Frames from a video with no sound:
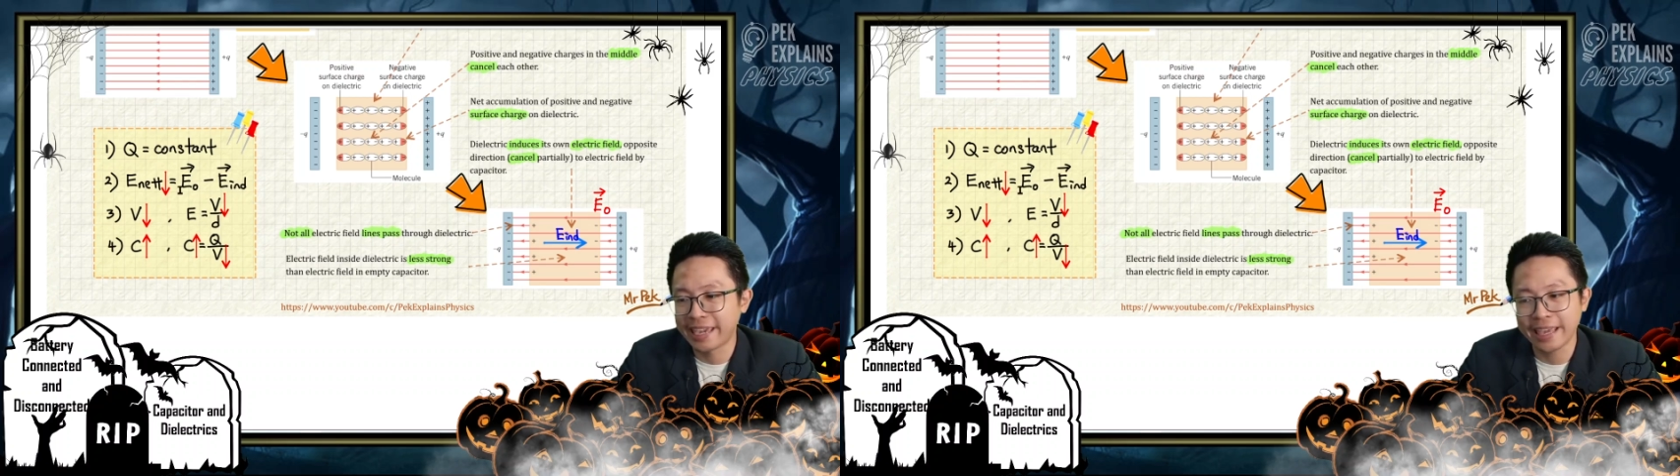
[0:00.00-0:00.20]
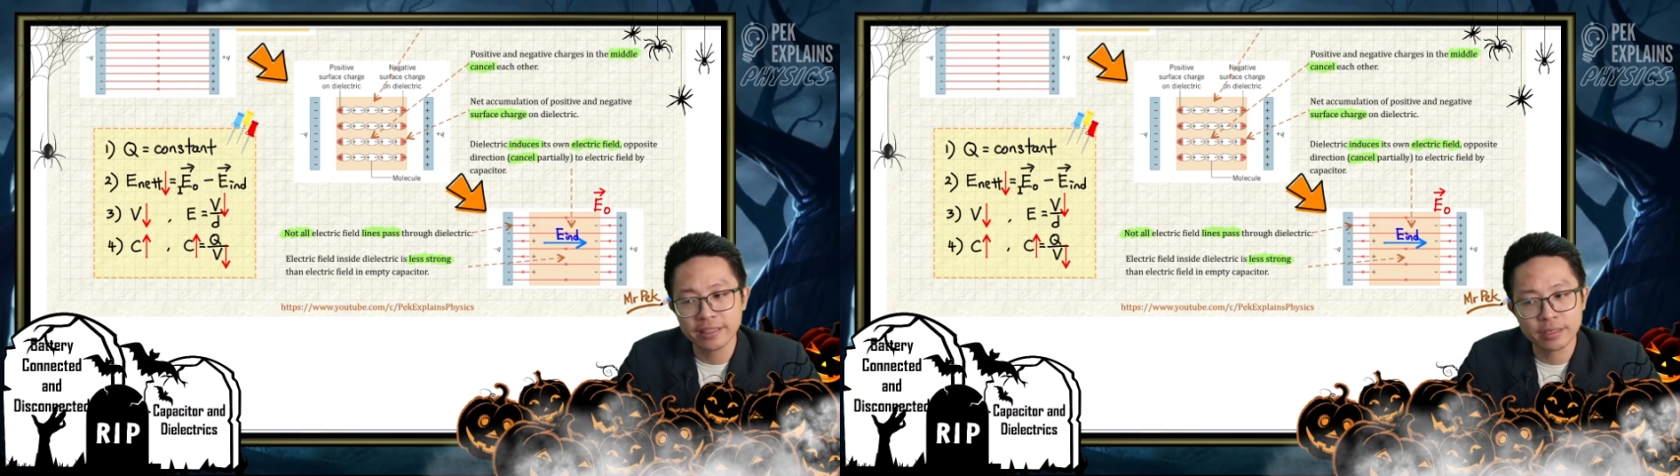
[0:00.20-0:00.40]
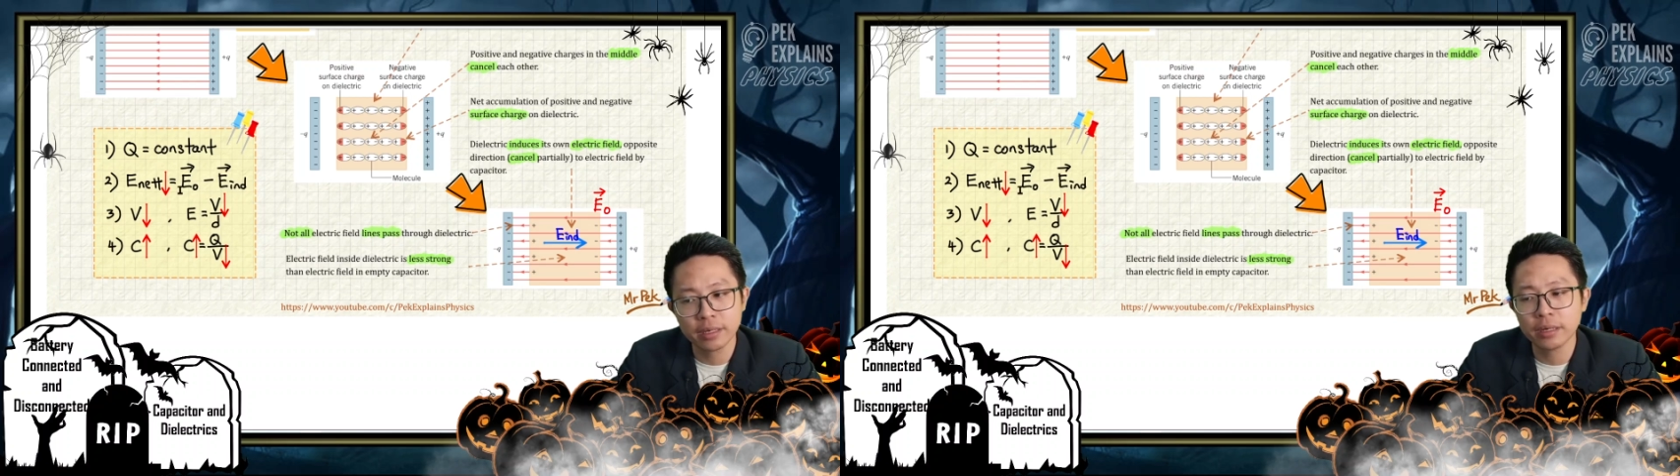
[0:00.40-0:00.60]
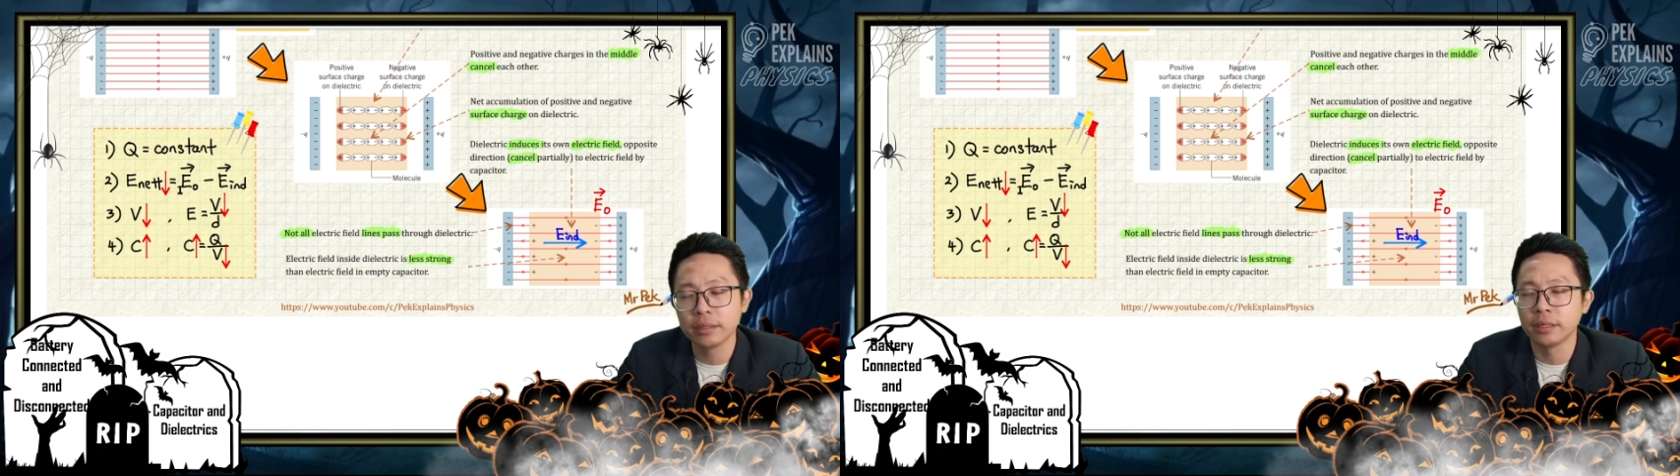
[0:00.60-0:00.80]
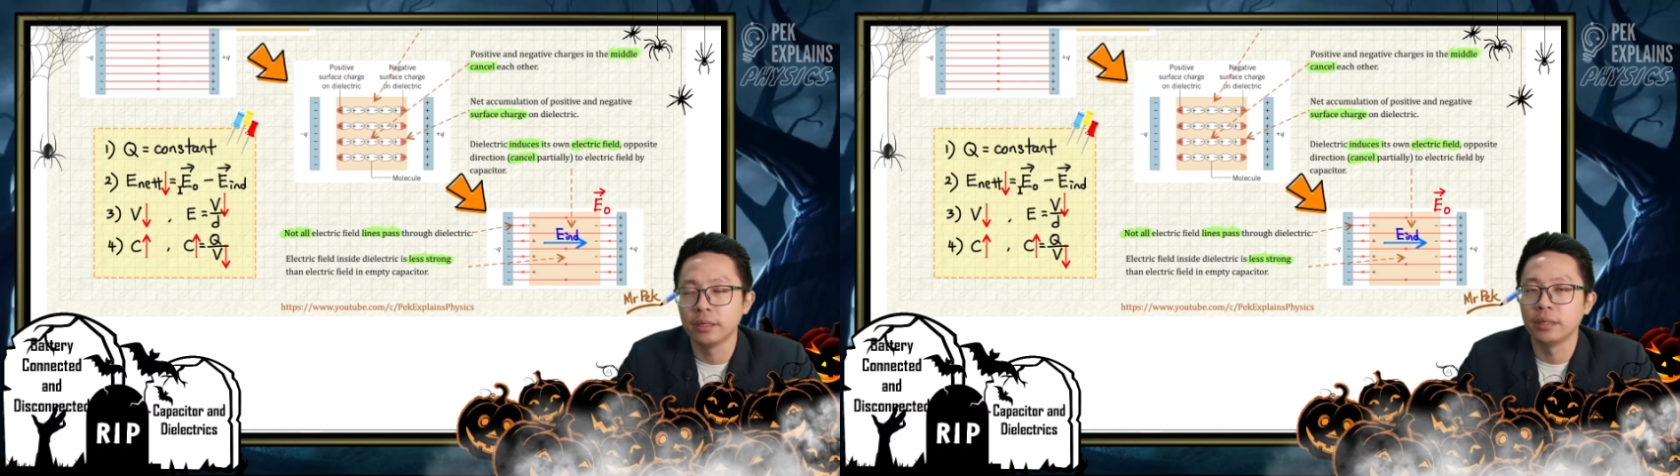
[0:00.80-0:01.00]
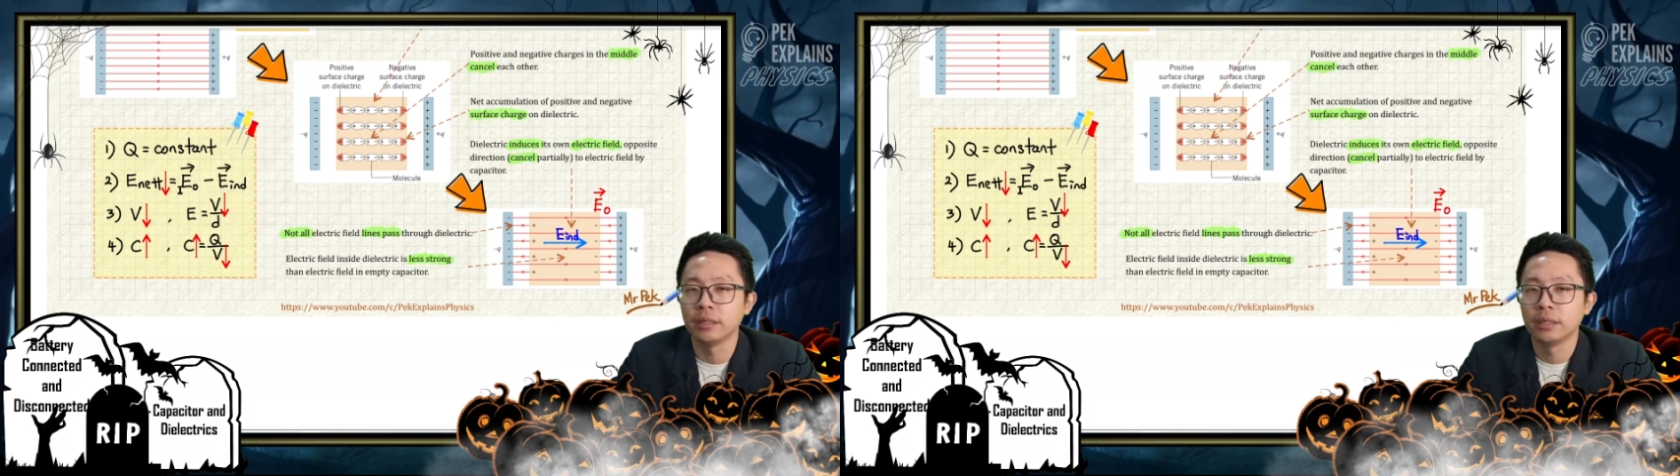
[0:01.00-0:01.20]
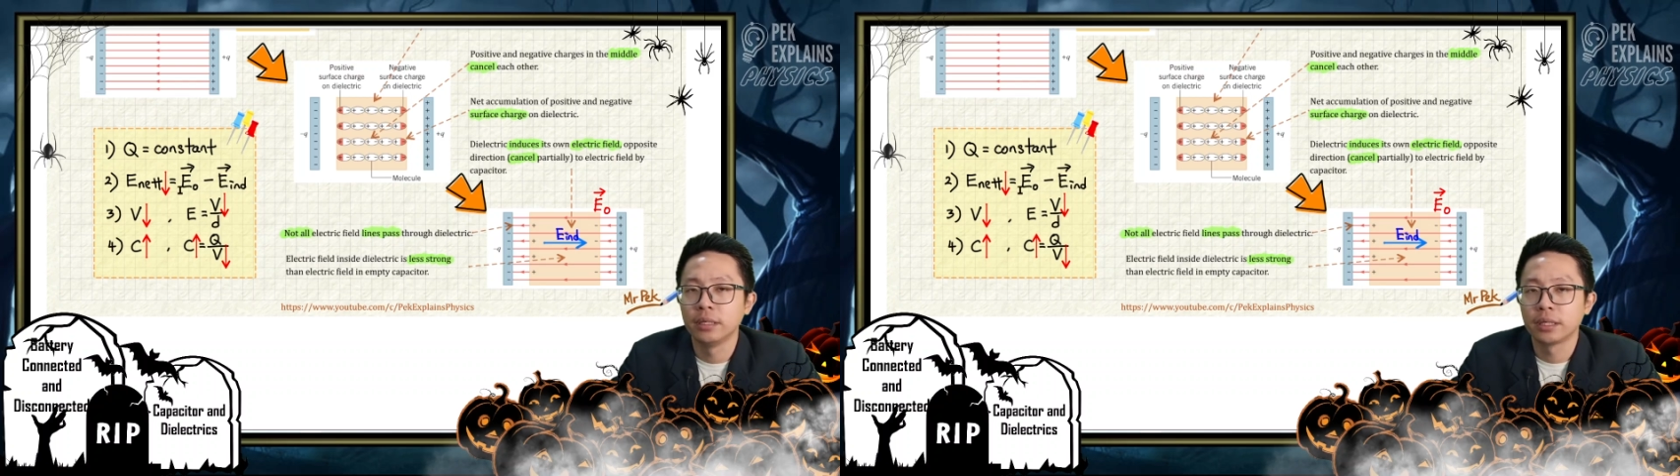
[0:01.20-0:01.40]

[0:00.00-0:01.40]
cancel the